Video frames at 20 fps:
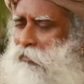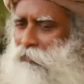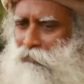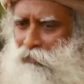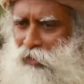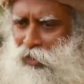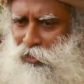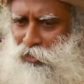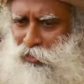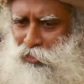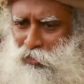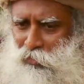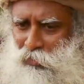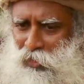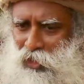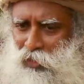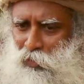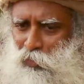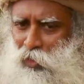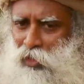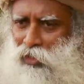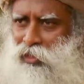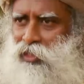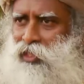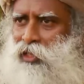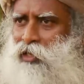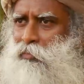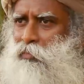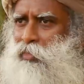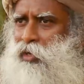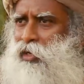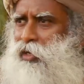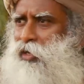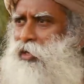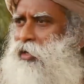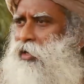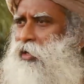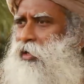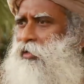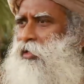Once you make one thing
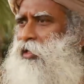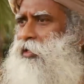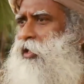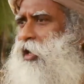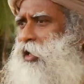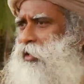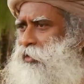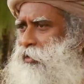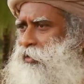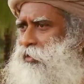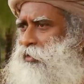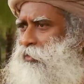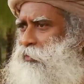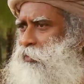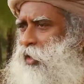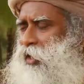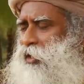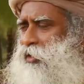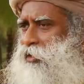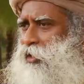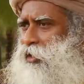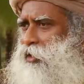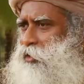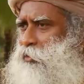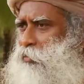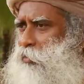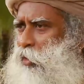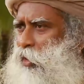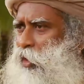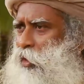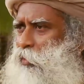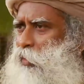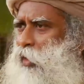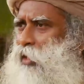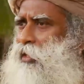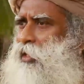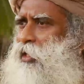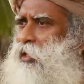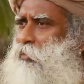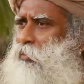bigger than the other, one thing small,
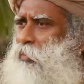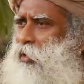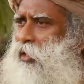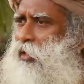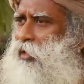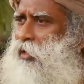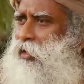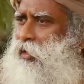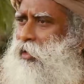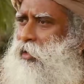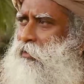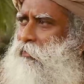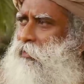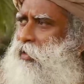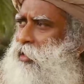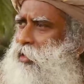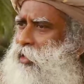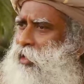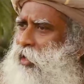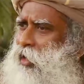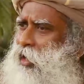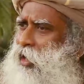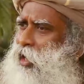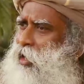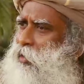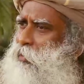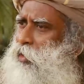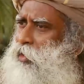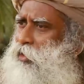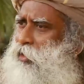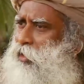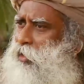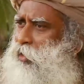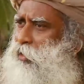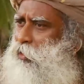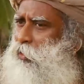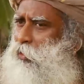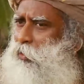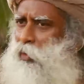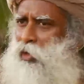one thing big, one thing high, one thing
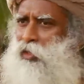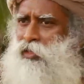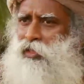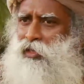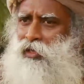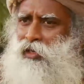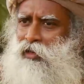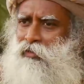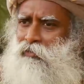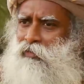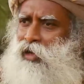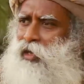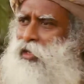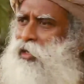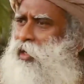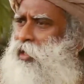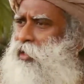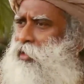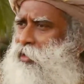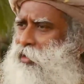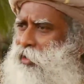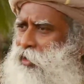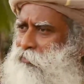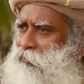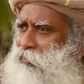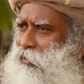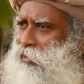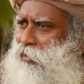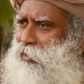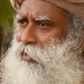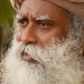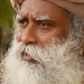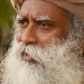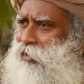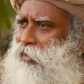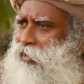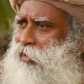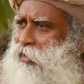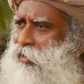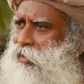low, one thing divine, another thing filthy,
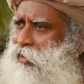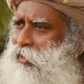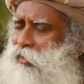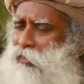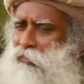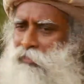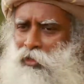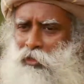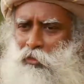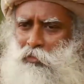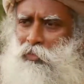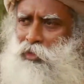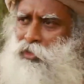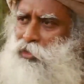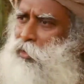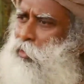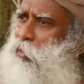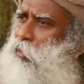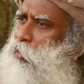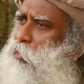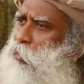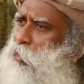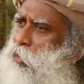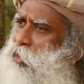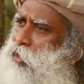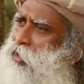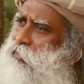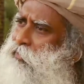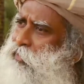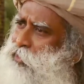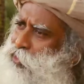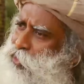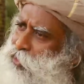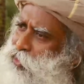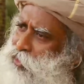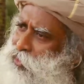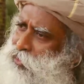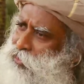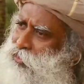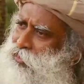then you miss the whole point of
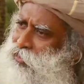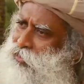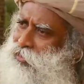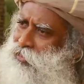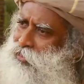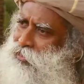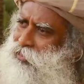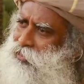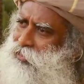existence.